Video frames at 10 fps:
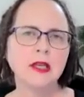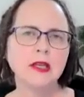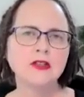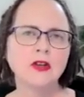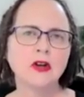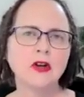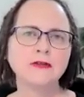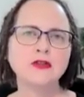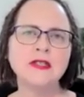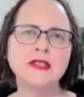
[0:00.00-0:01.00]
So
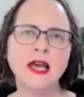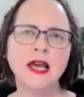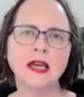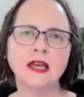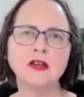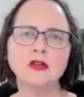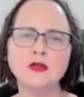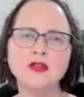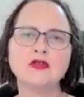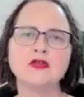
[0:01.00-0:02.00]
if you say
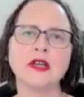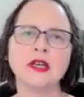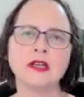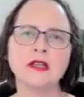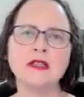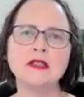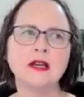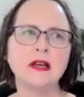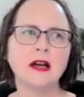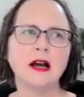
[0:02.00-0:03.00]
your story
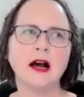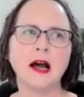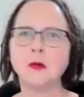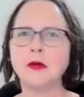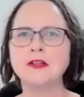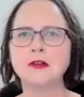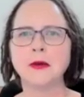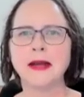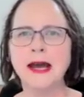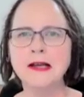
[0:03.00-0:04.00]
is, I went to the
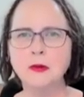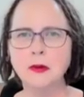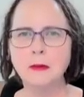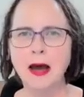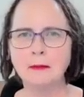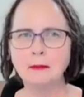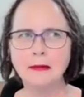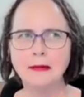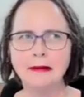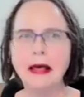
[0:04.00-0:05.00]
warehouse with Mum,
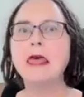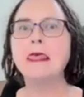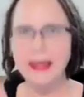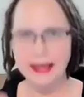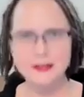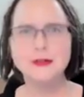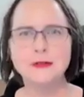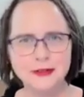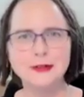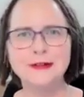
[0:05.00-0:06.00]
that's your
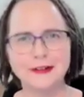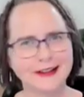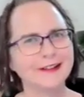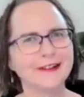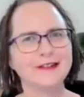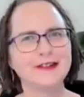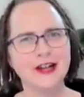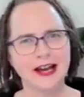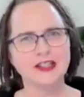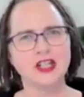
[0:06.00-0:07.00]
story. You
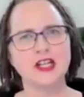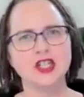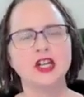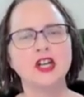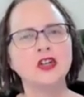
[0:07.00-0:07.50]
can't change it.